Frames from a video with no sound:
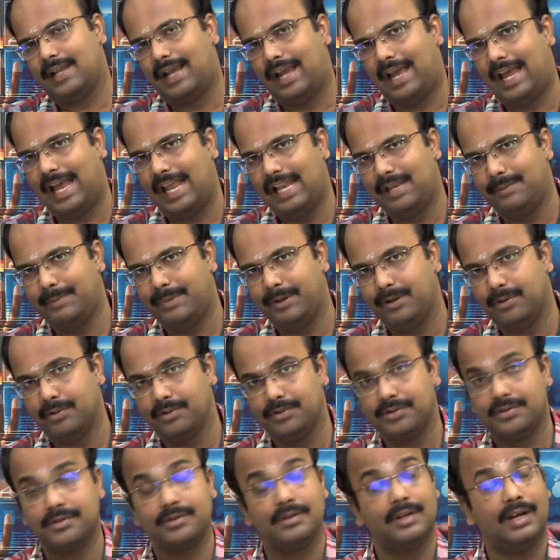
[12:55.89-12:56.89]

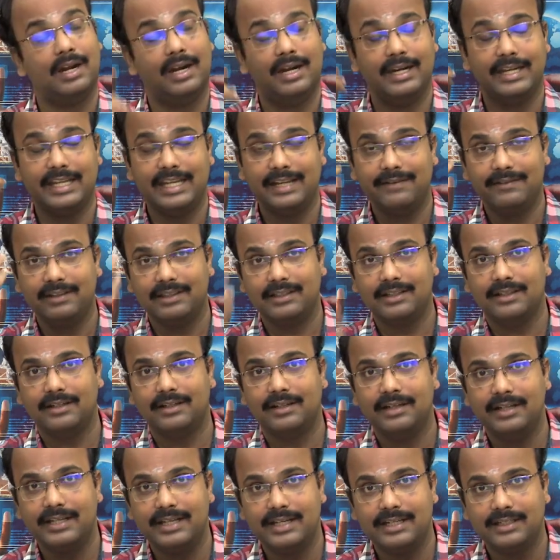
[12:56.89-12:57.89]
albedos and even the
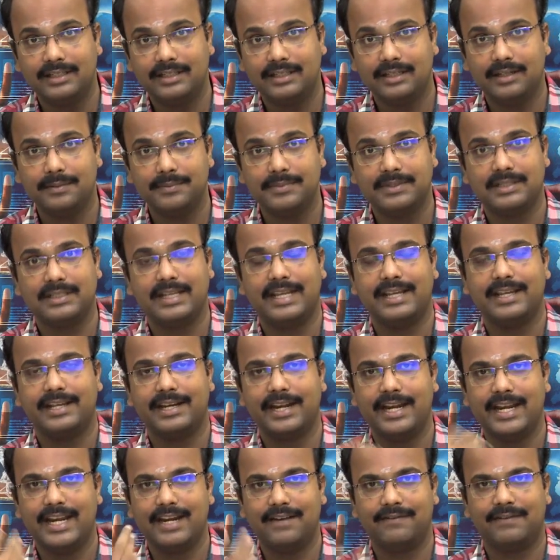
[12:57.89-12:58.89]
earlier terms like
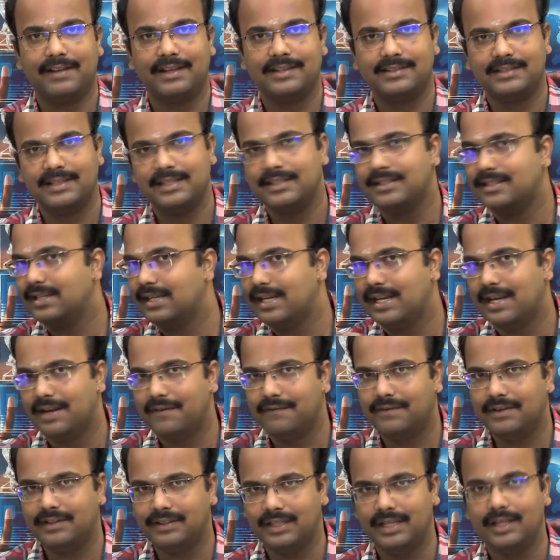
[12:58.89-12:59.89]
radiant flux density and
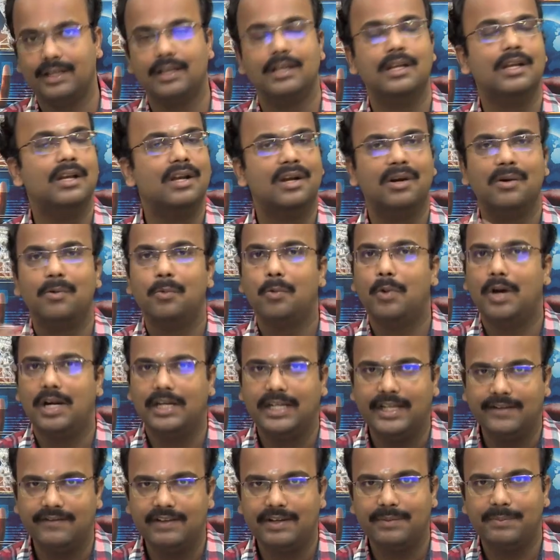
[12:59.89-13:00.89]
everything
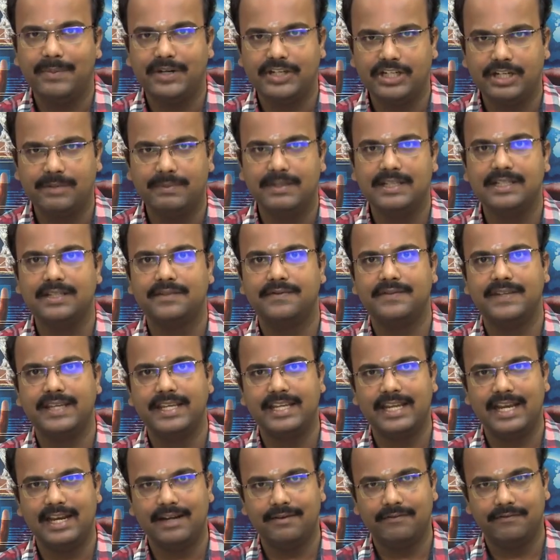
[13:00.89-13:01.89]
whatever measurements we
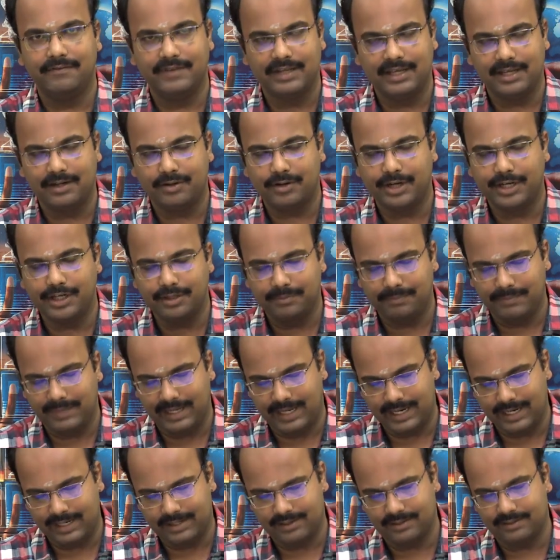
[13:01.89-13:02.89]
can we are going to
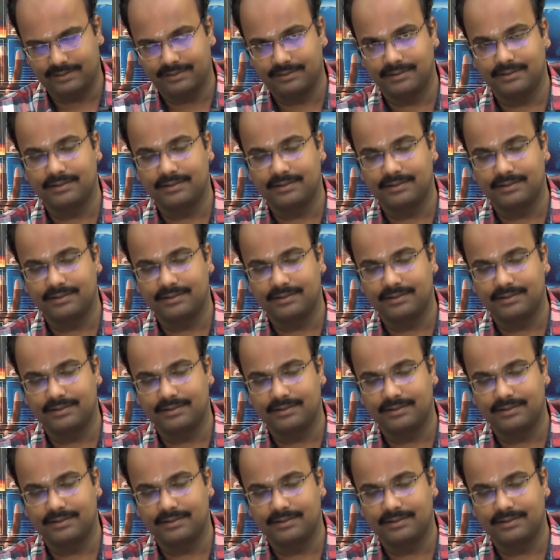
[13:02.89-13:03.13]
make